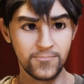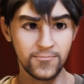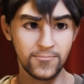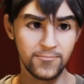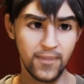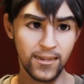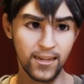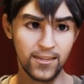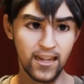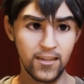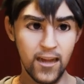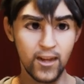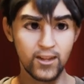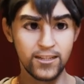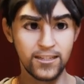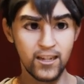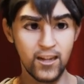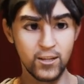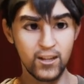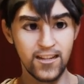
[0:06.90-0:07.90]
And let me guess,
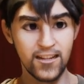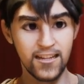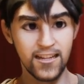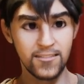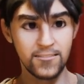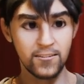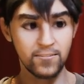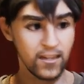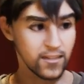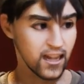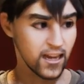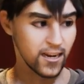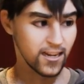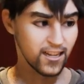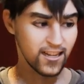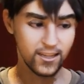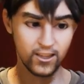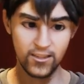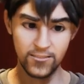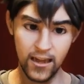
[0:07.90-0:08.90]
Shadow, the hero
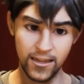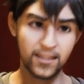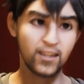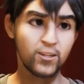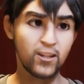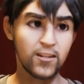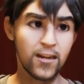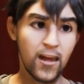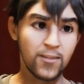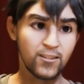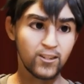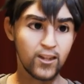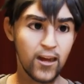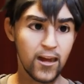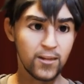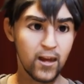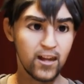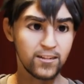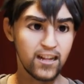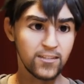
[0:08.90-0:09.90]
also manages to grab a sandwich